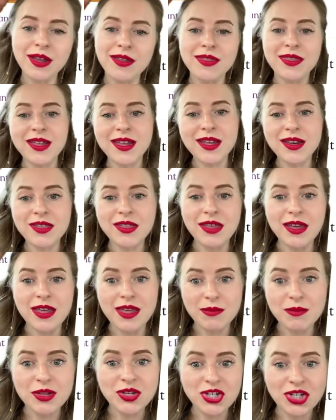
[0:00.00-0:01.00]
and then the
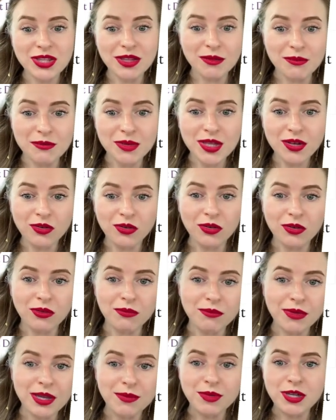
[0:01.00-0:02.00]
image in the middle
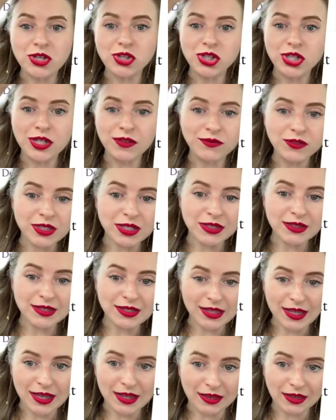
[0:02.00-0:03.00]
may be shifted
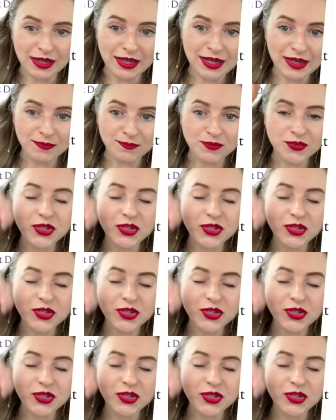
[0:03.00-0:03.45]
slightly.